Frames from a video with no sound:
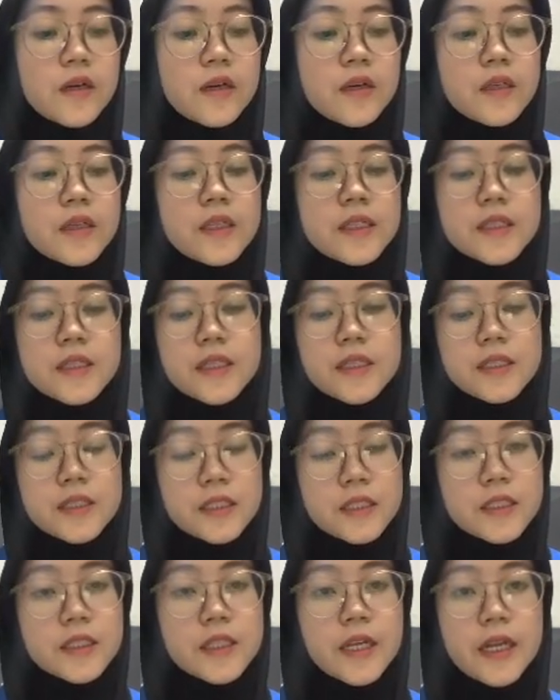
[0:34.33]
the
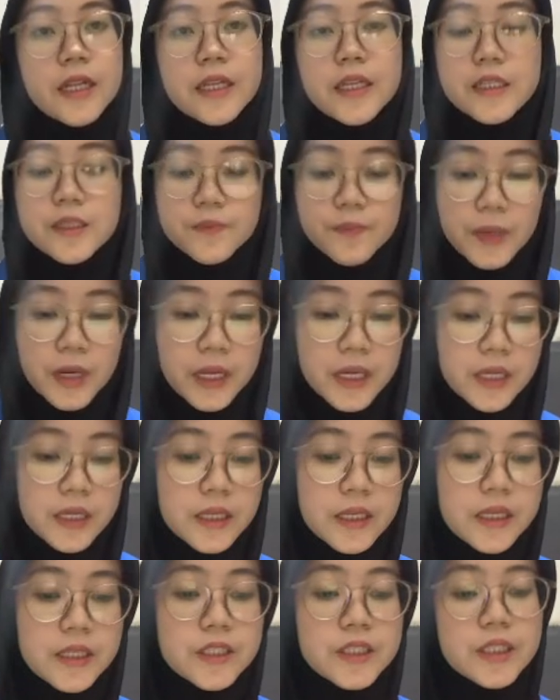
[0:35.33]
sentence, and
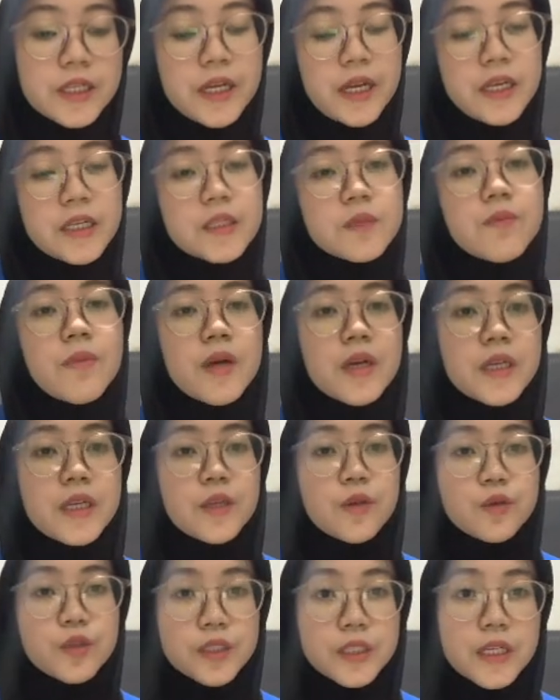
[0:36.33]
explain each case by
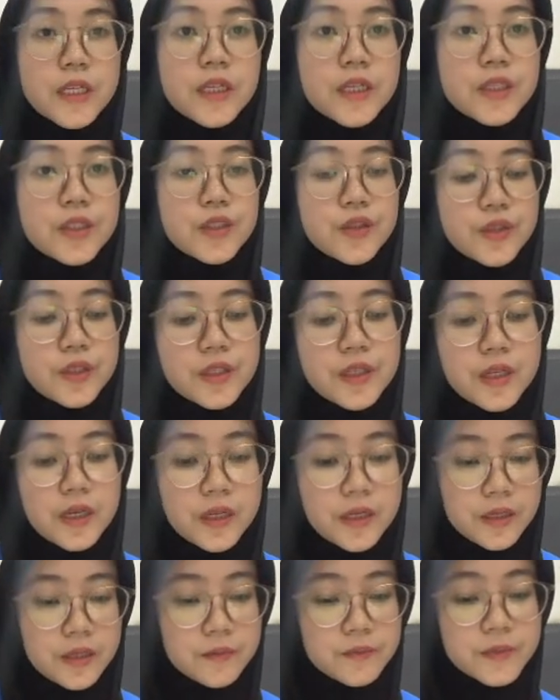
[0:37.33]
using the three
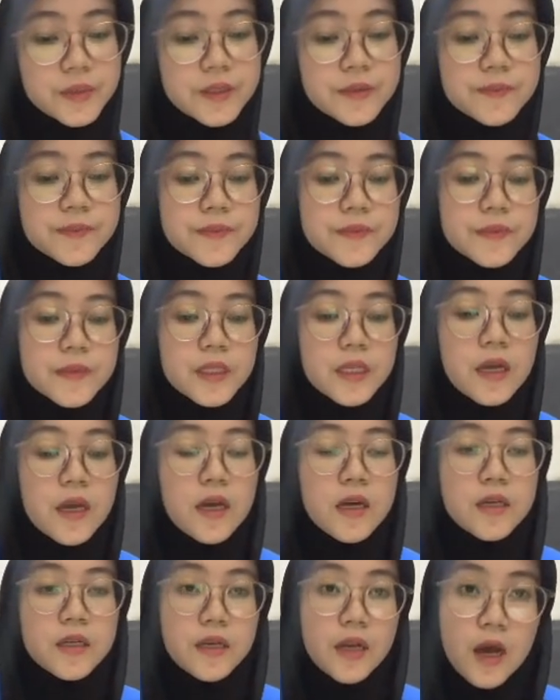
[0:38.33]
diagrams.
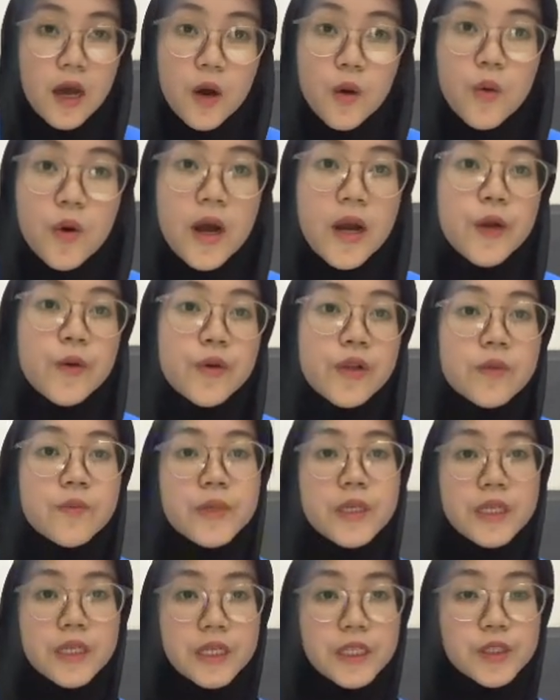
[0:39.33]
Now I will
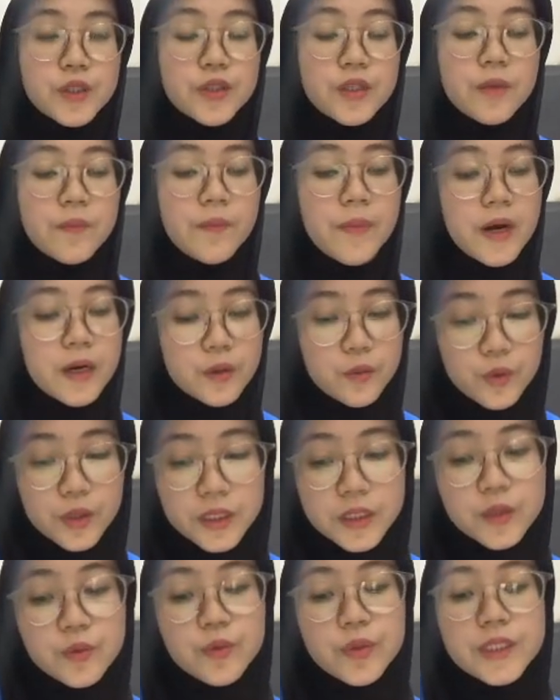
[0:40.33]
begin to the part
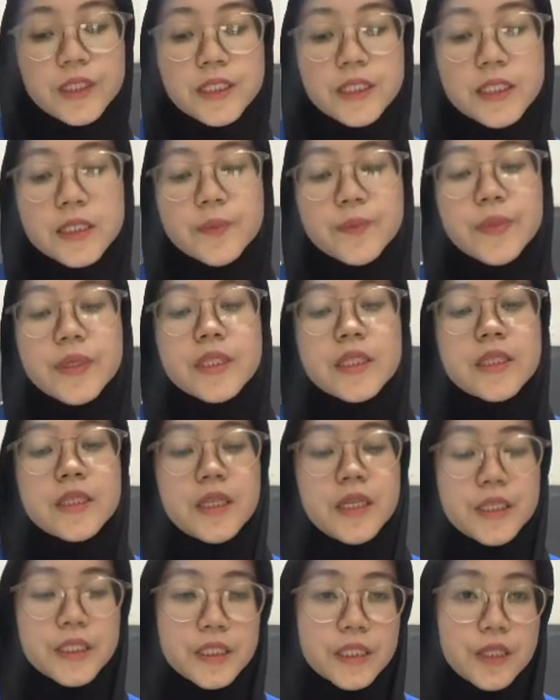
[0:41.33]
1, which is
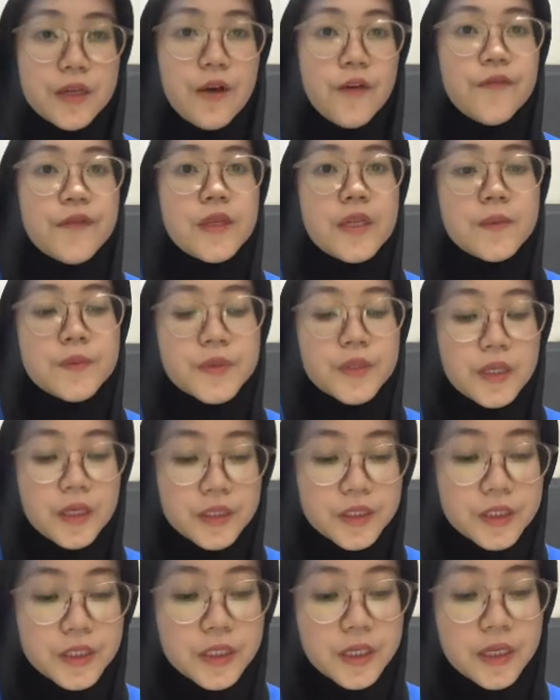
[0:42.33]
presentation of deep
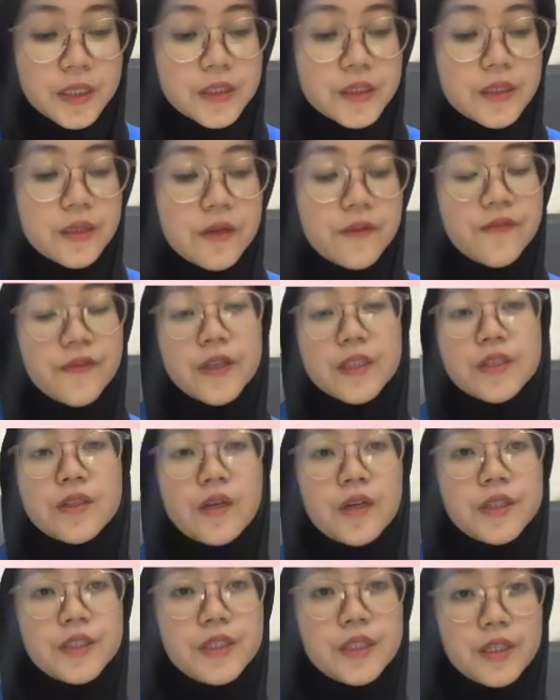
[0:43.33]
structure and surface
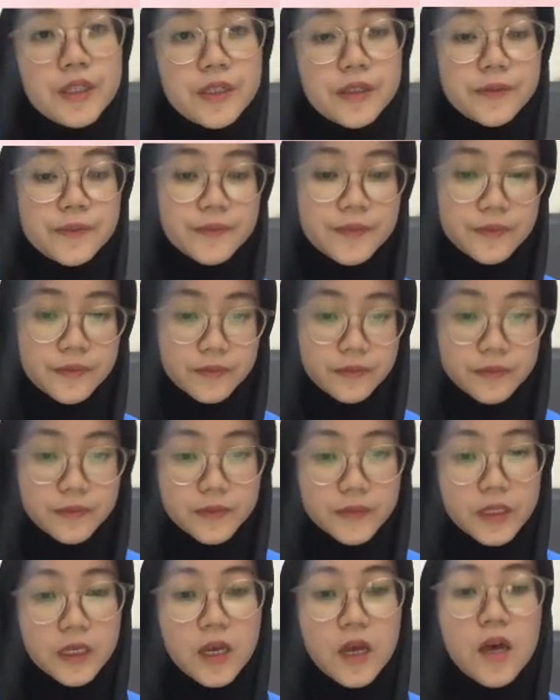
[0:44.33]
structure.
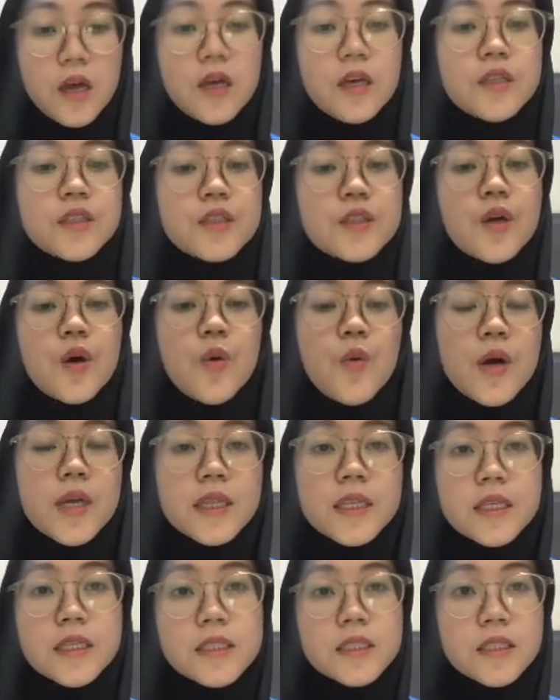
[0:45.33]
So
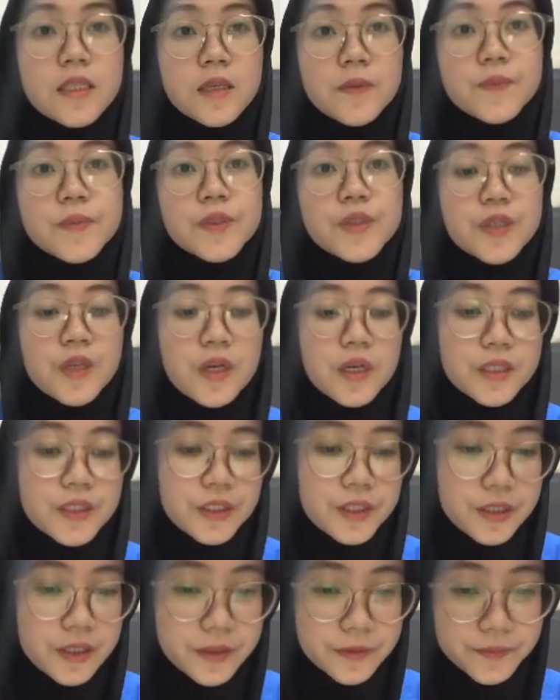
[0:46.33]
what is deep
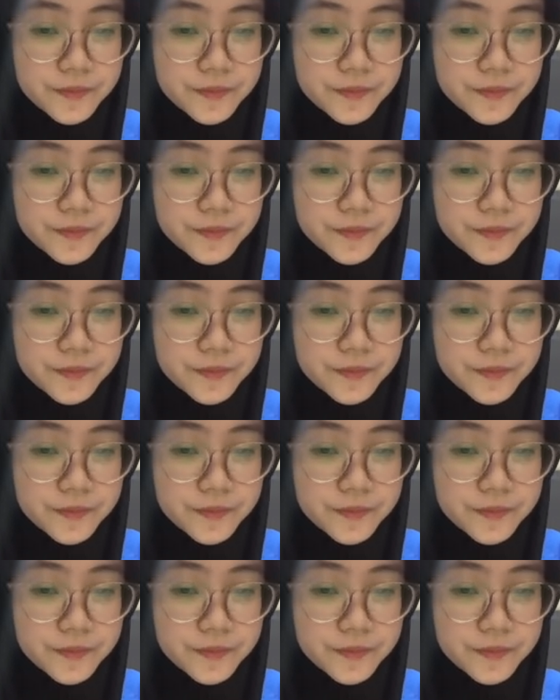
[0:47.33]
structure?